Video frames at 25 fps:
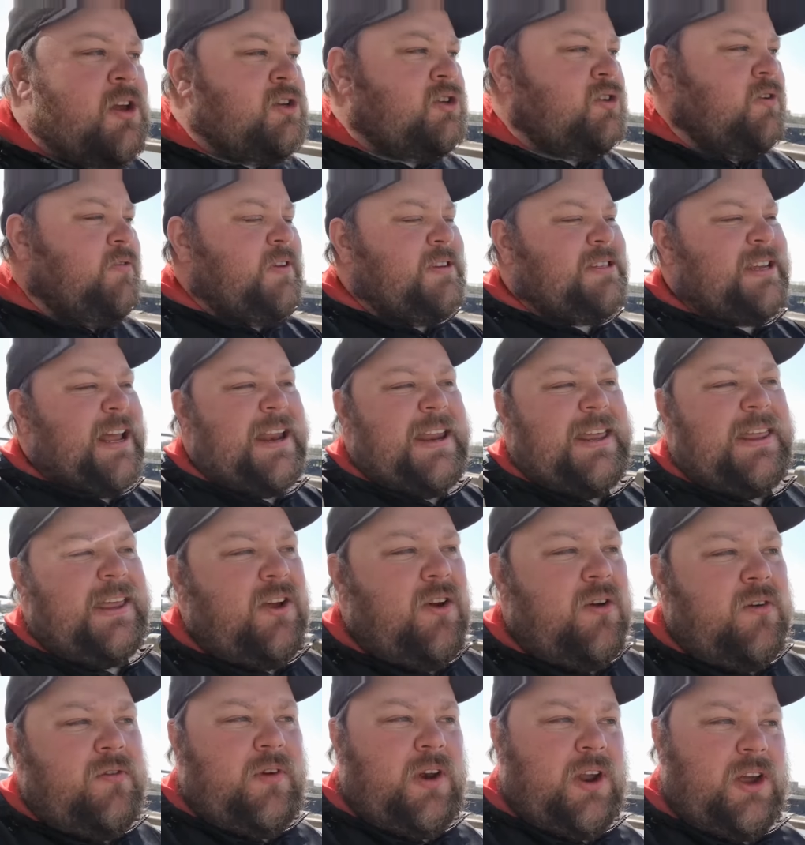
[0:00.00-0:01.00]
So if it's
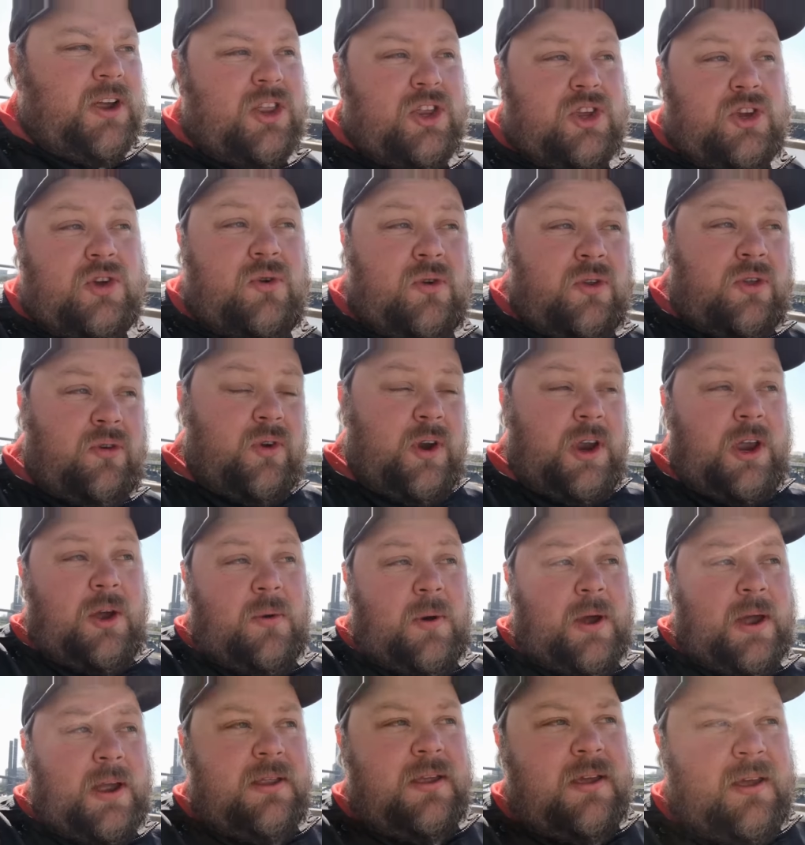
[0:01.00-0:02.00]
anything over like 2-3
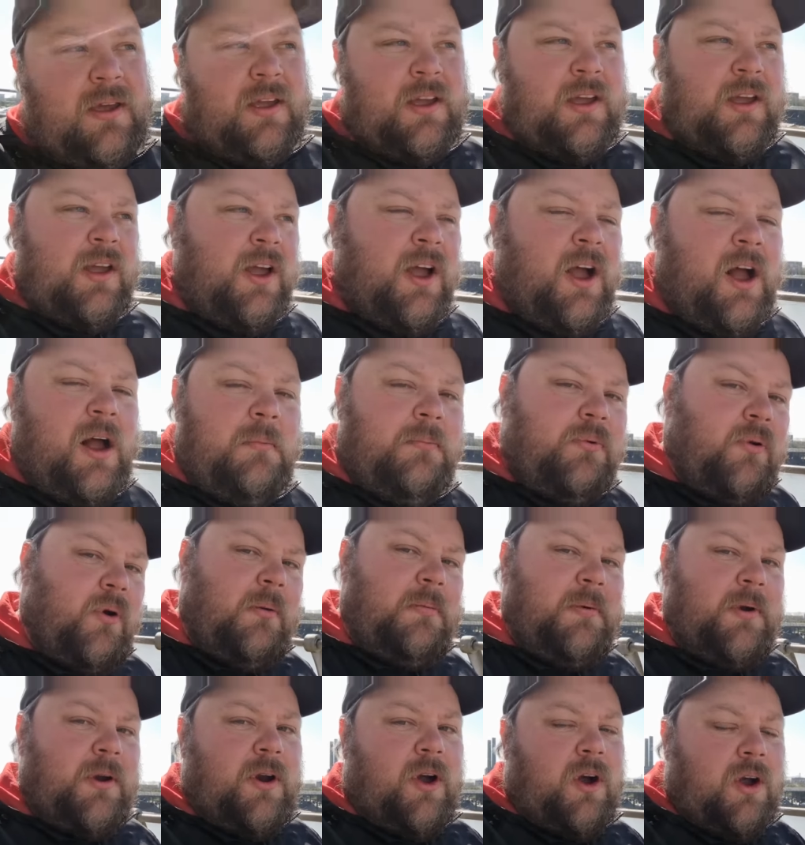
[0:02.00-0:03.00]
quid, I'm
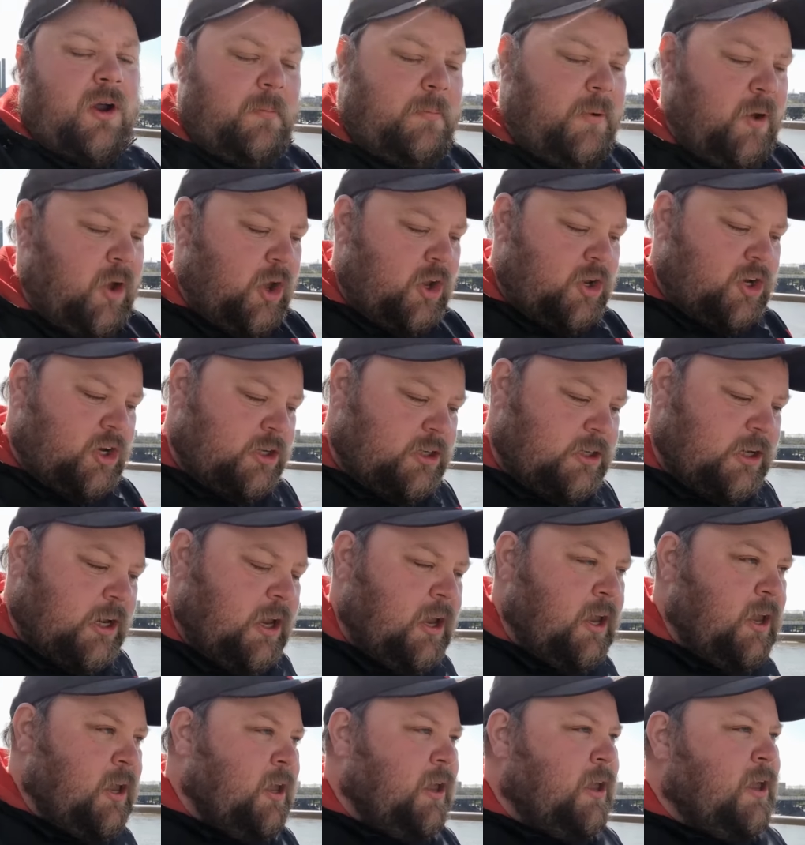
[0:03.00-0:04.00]
probably not going to purchase it.